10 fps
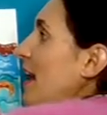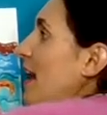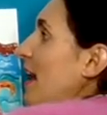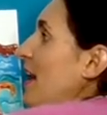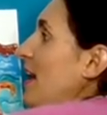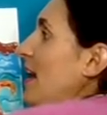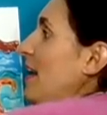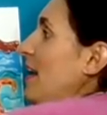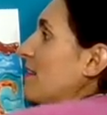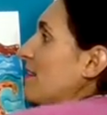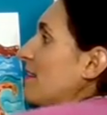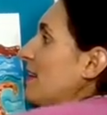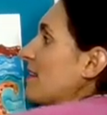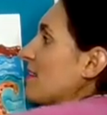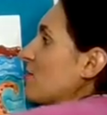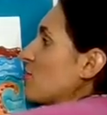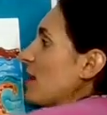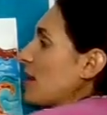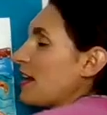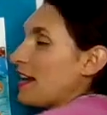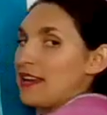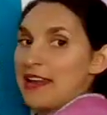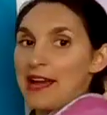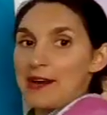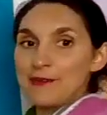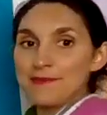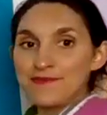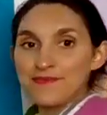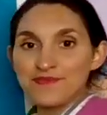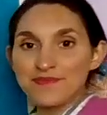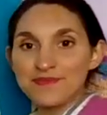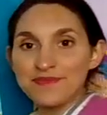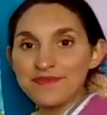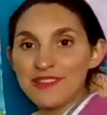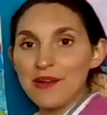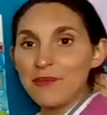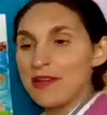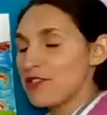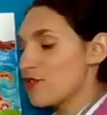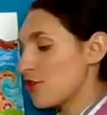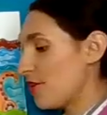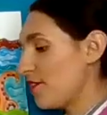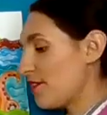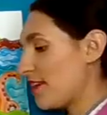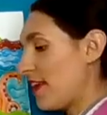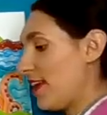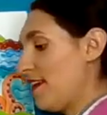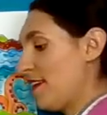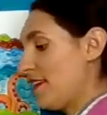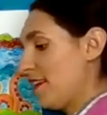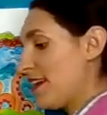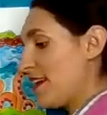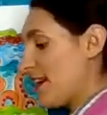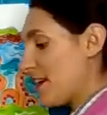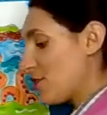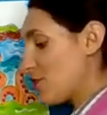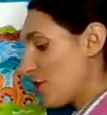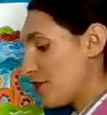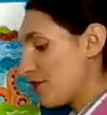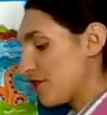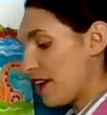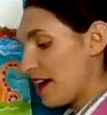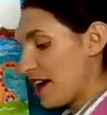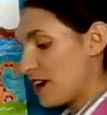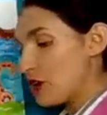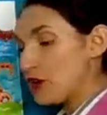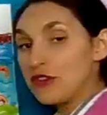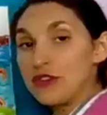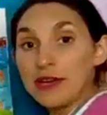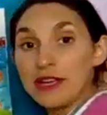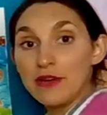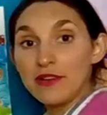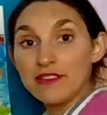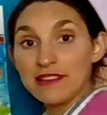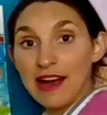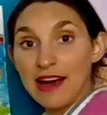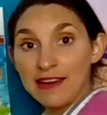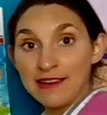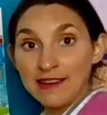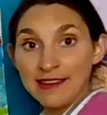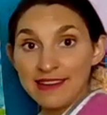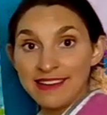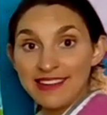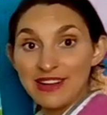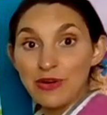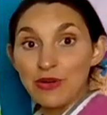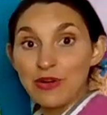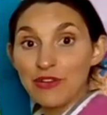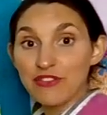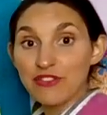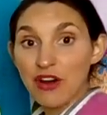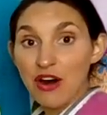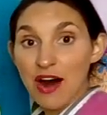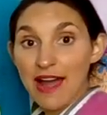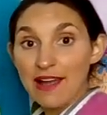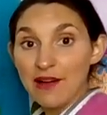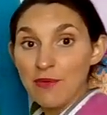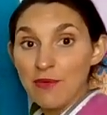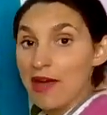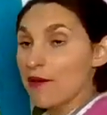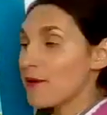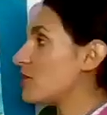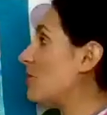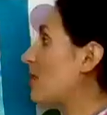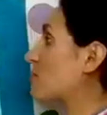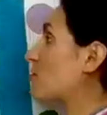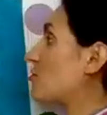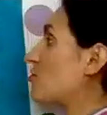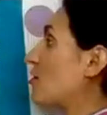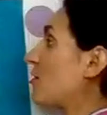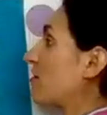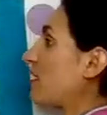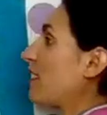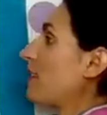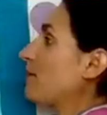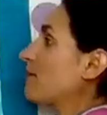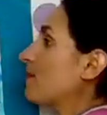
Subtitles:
And let's check in now with Josie. Josie, are you doing your sun or your sky? Where are you up to, Josie?